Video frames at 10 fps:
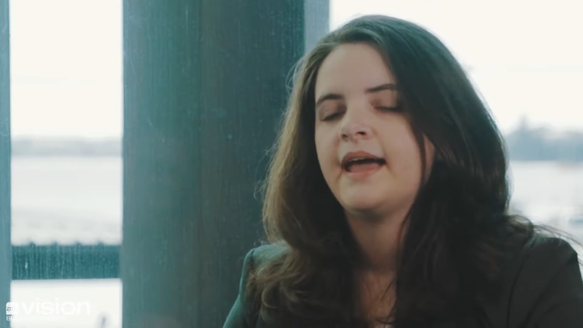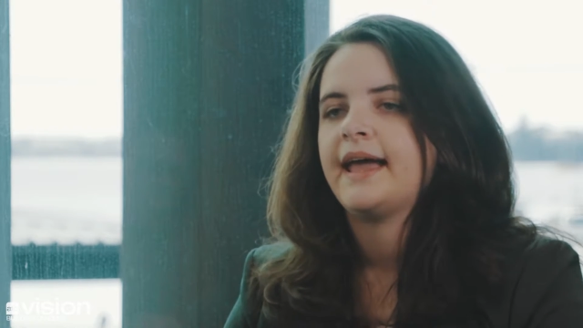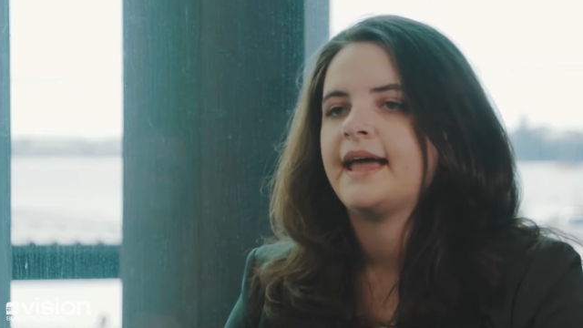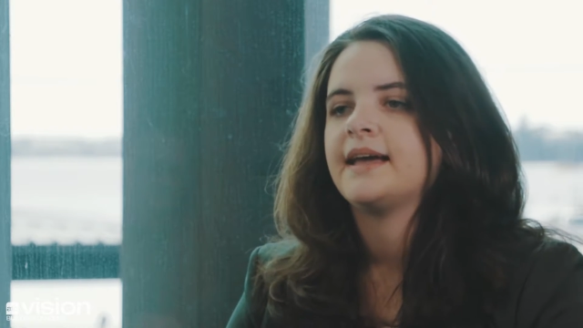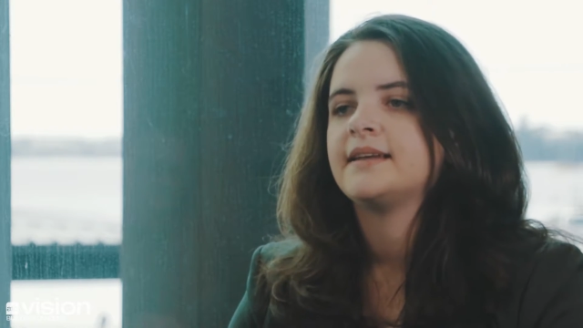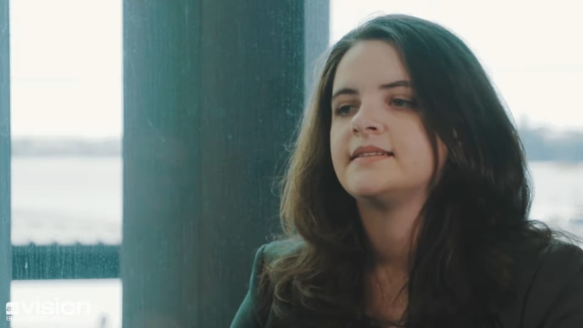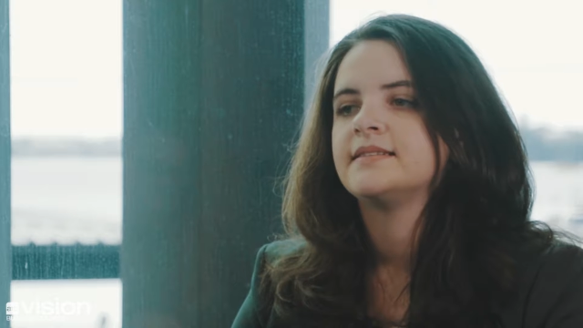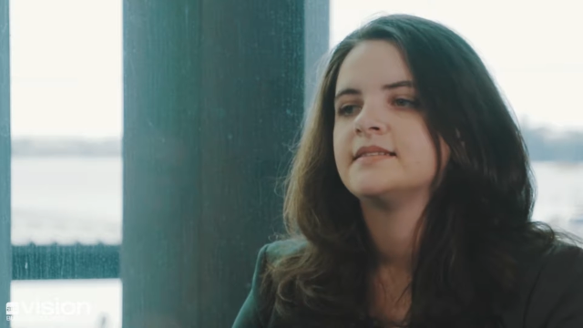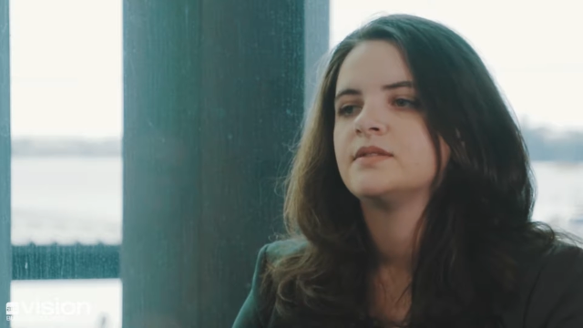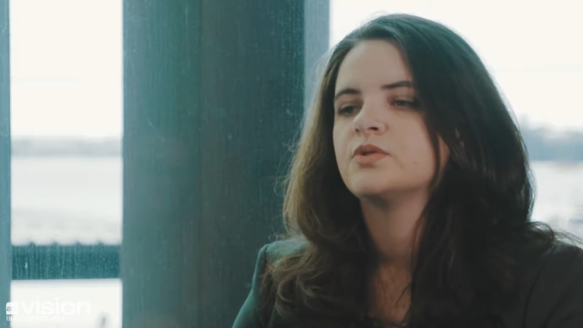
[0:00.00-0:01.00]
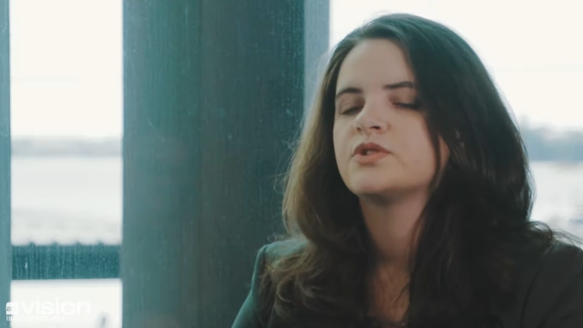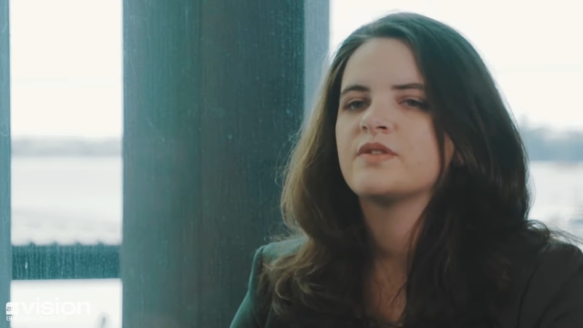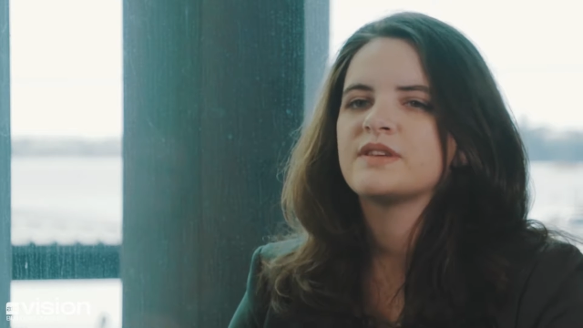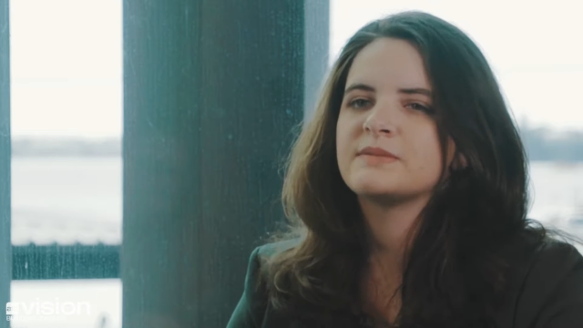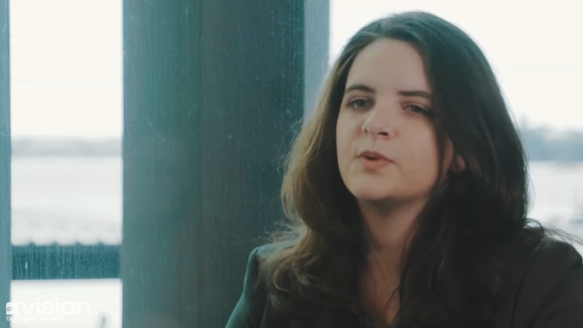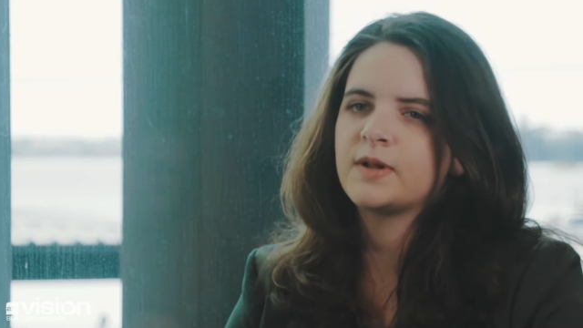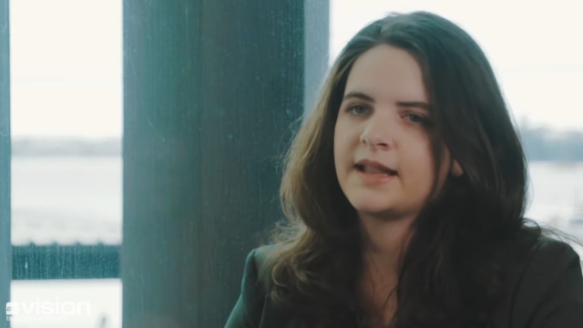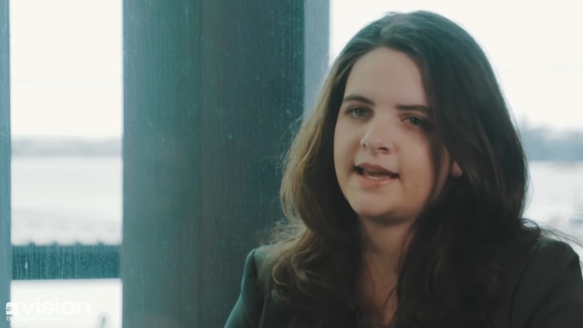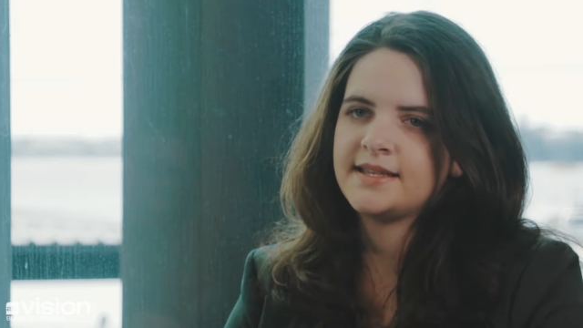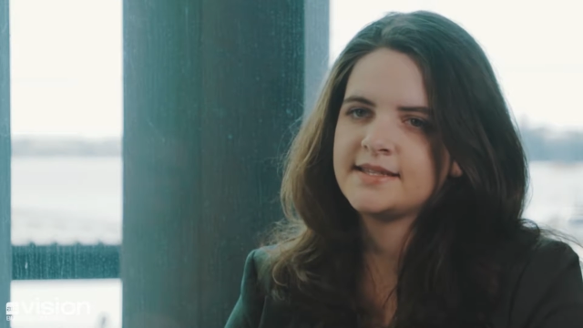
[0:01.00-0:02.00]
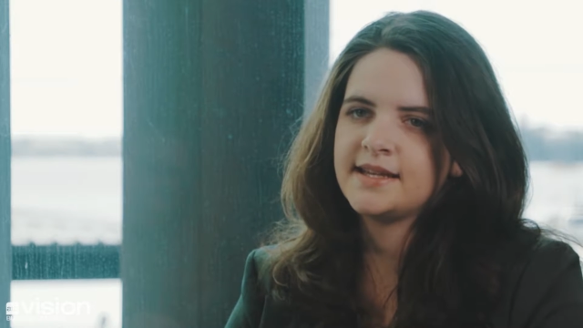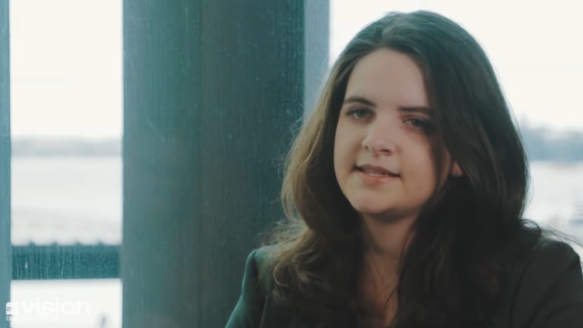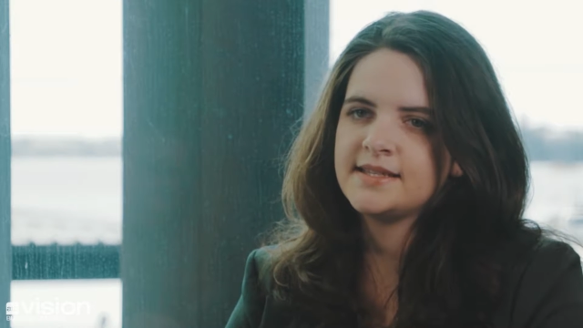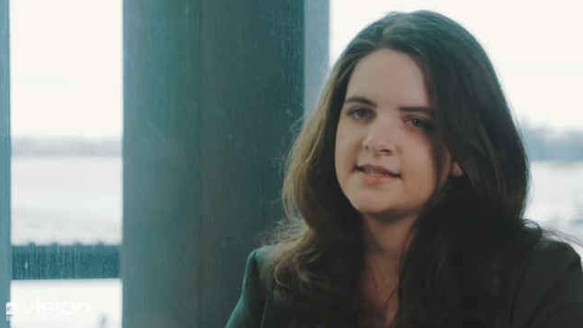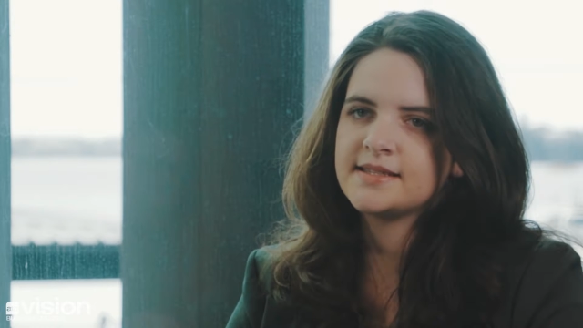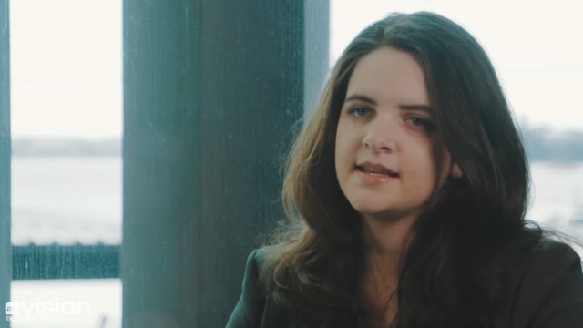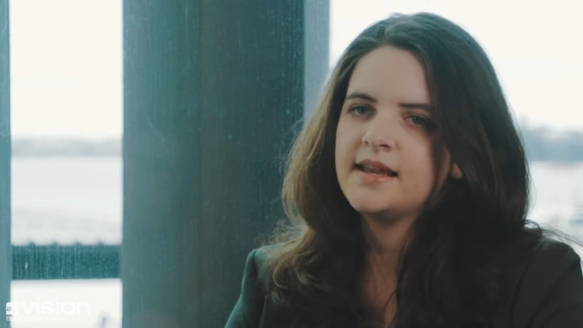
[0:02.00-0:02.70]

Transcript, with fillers: and also the small class sizes